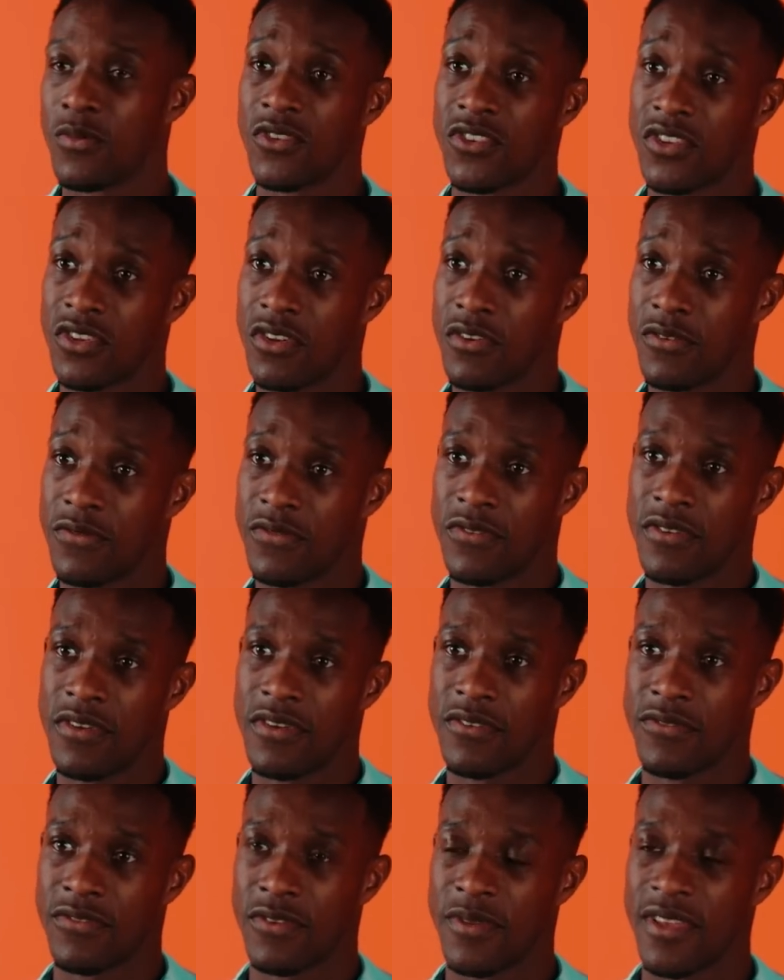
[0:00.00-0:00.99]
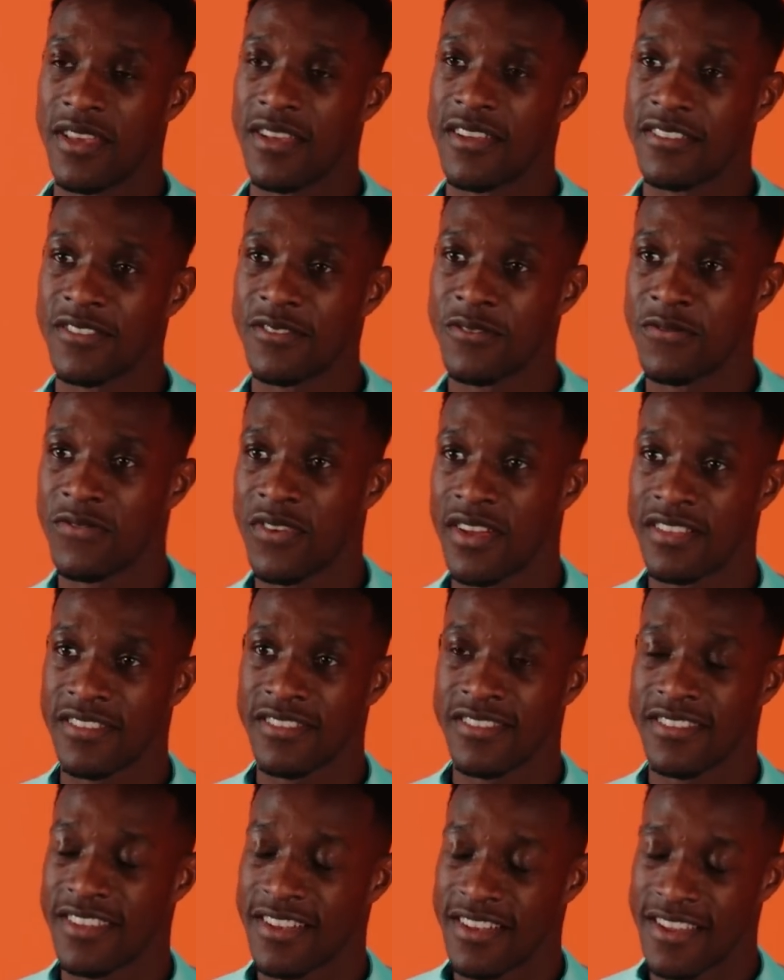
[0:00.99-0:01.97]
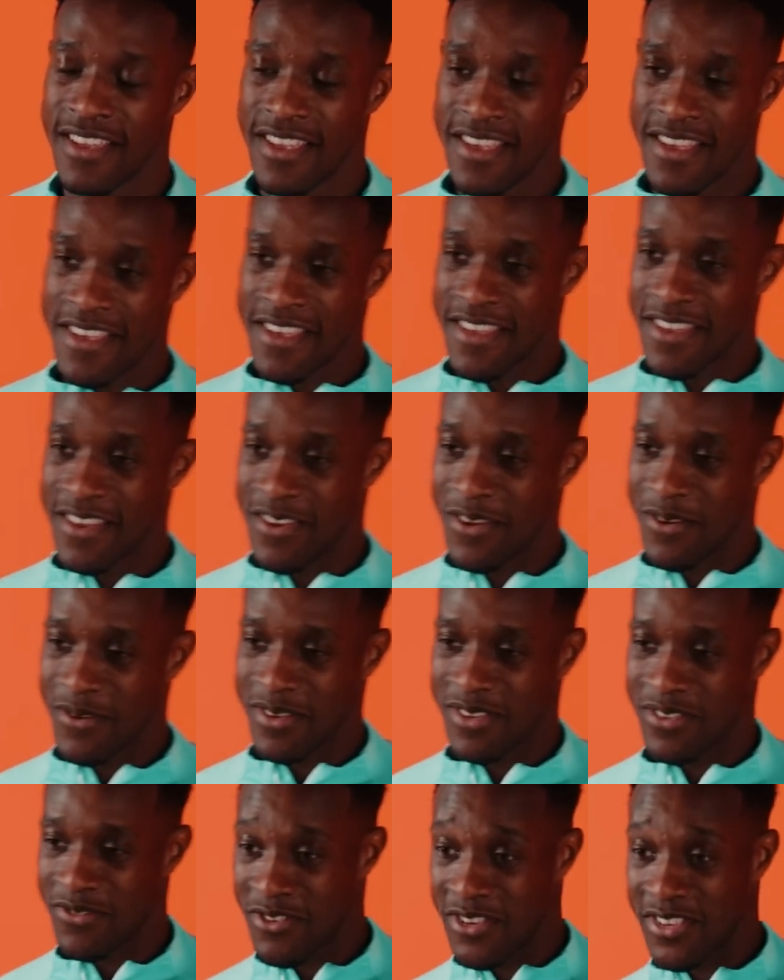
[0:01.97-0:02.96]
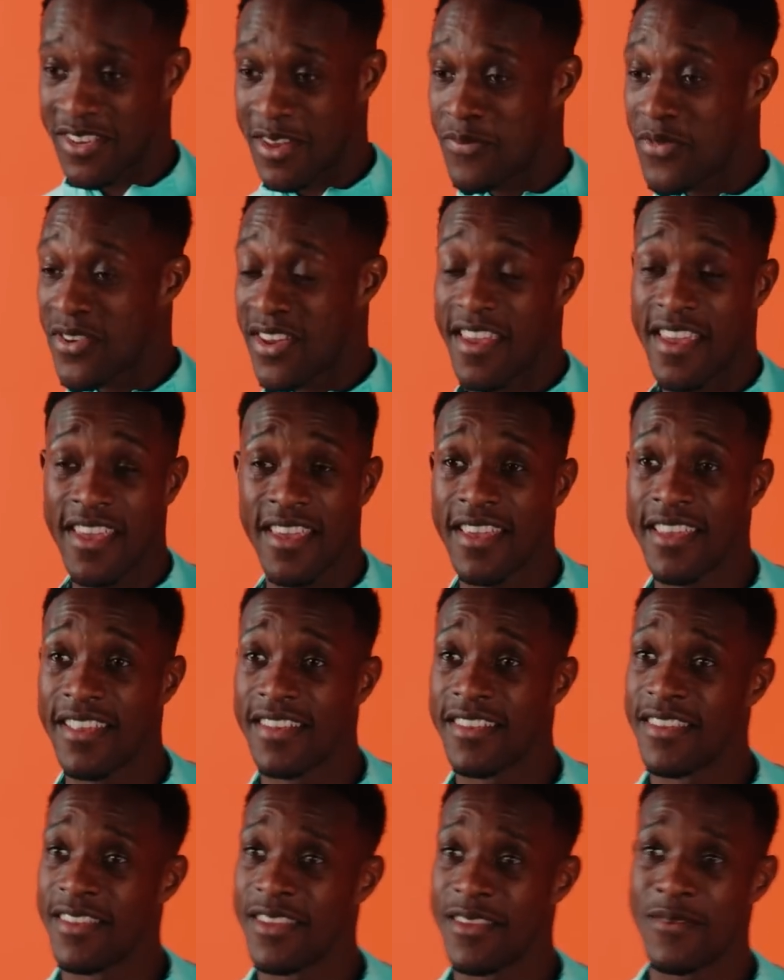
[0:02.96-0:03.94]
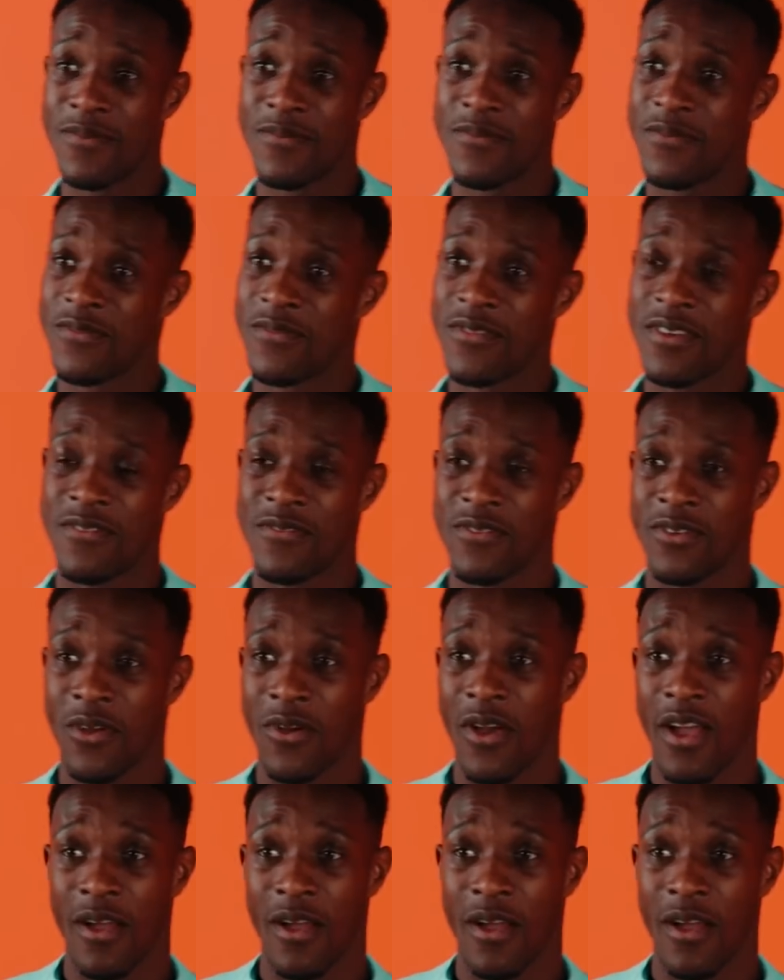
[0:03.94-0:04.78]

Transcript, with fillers: much love from the Arsenal fans, and you know it's reciprocated. Um, wherever I go,